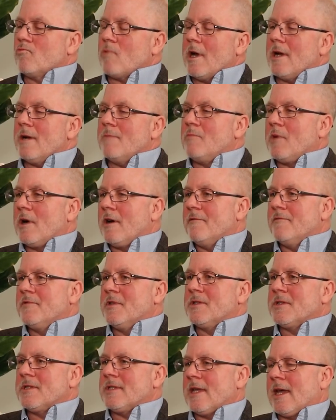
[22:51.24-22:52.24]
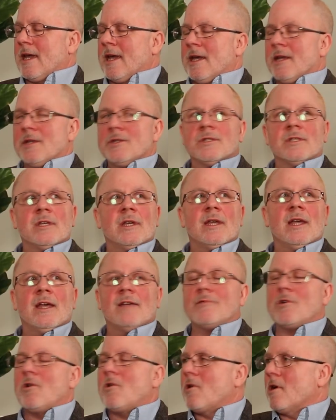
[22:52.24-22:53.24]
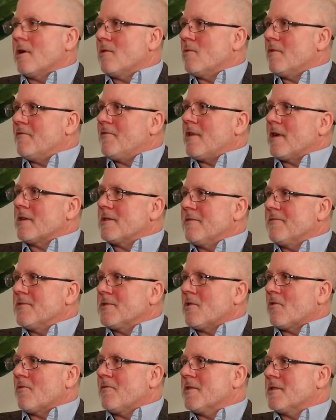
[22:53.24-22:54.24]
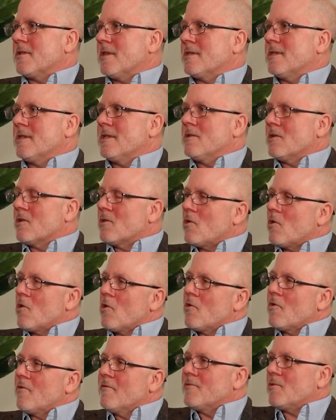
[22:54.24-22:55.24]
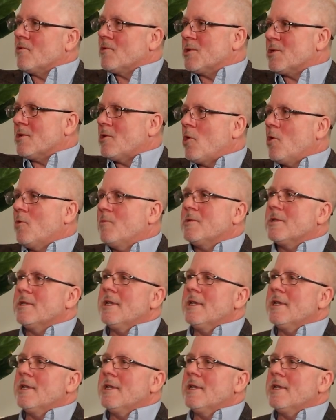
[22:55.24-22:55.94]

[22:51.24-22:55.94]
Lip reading: Right above the stage, they have a hard reflective surface that's either curved or sloped.